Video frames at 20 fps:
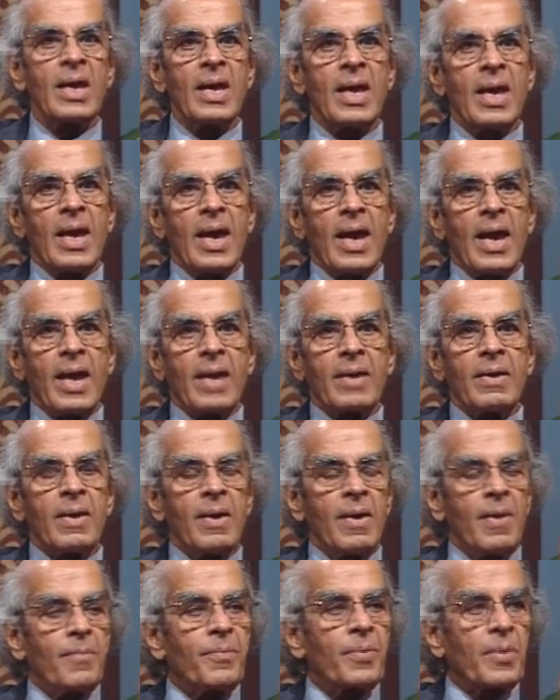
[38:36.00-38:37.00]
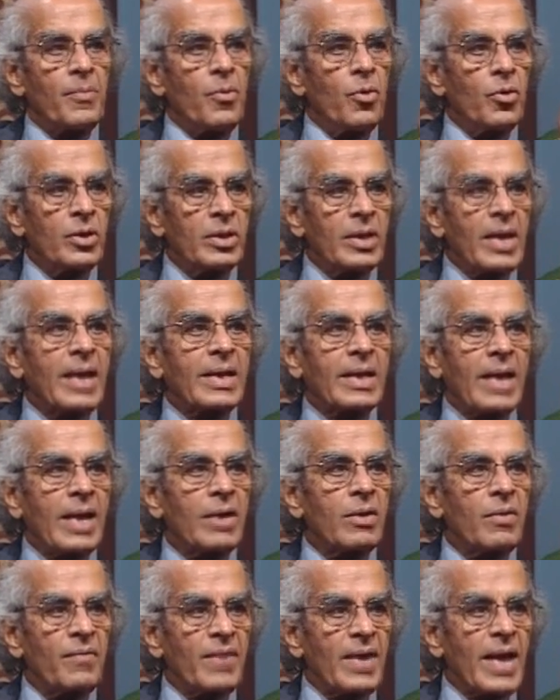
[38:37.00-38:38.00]
and promote that
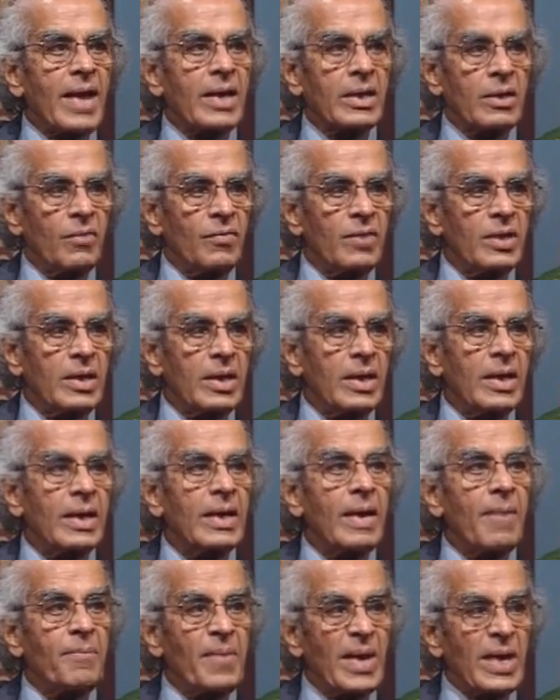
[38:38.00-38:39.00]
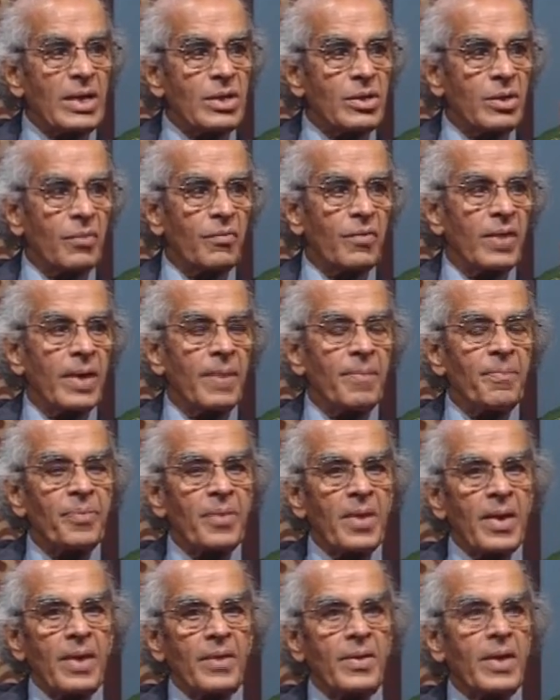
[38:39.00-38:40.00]
kind of an activity in a major way.
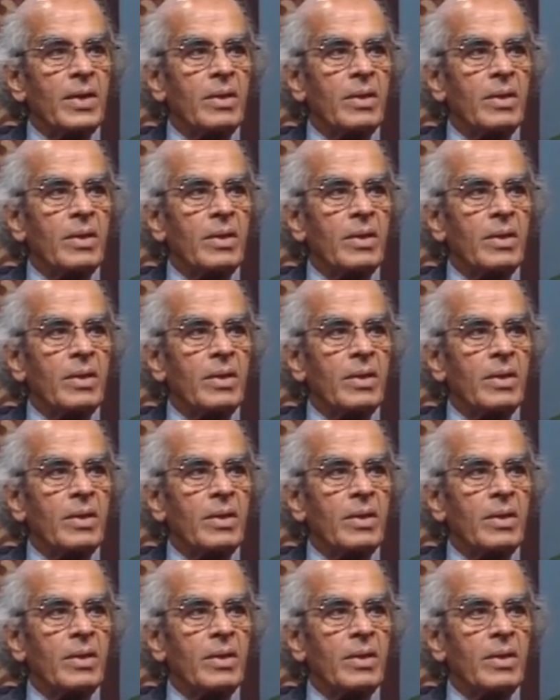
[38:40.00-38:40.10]
That is